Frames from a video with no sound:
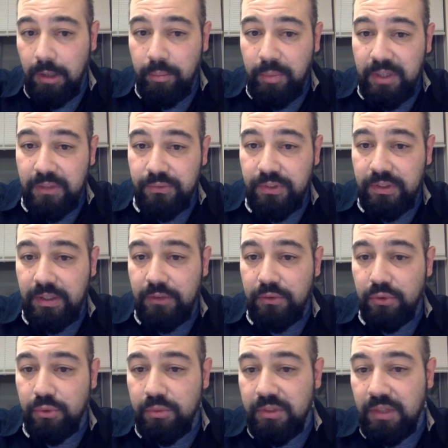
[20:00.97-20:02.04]
Best fit
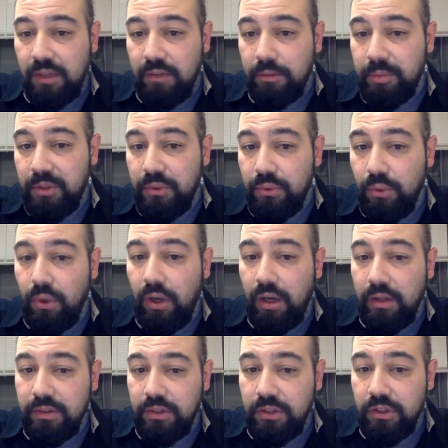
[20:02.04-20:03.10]
assumes there will be no
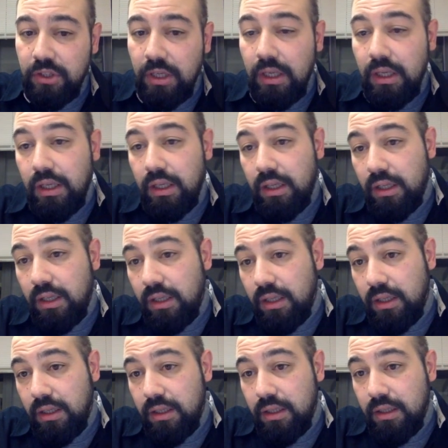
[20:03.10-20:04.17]
other
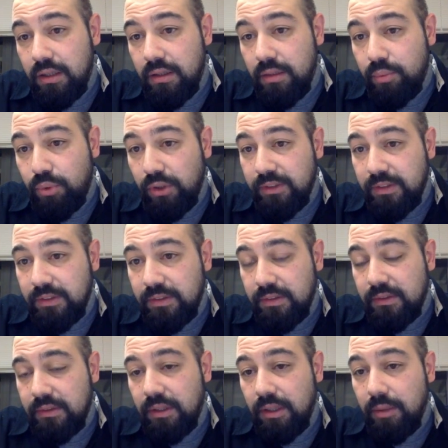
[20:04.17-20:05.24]

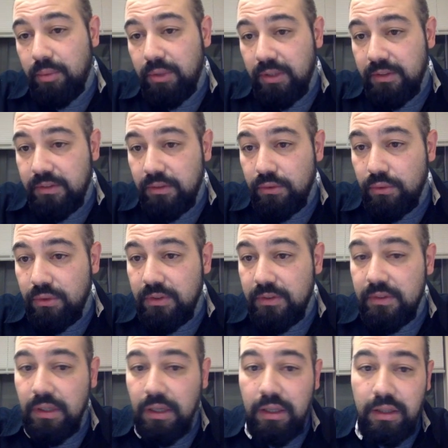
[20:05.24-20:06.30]
processes placed into
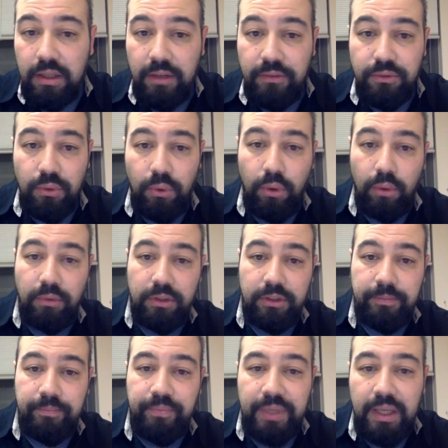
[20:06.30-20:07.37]
this leftover.
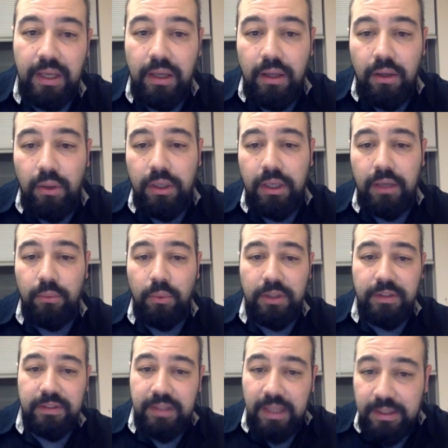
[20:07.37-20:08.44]
Okay, what
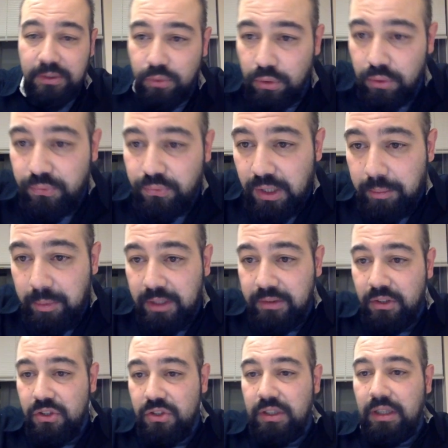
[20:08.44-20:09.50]
is external
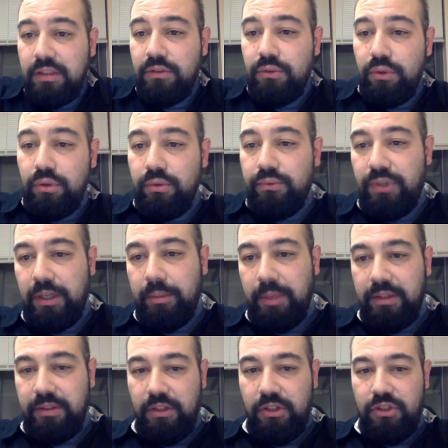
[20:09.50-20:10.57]
fragmentation and internal
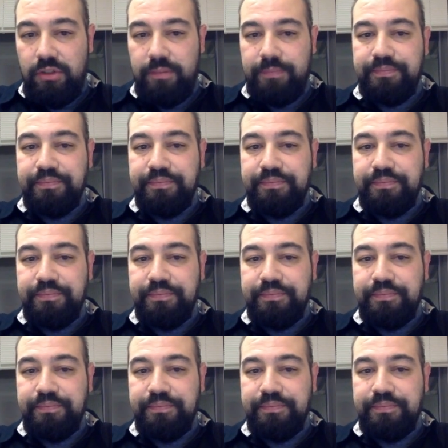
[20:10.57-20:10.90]
fragmentation?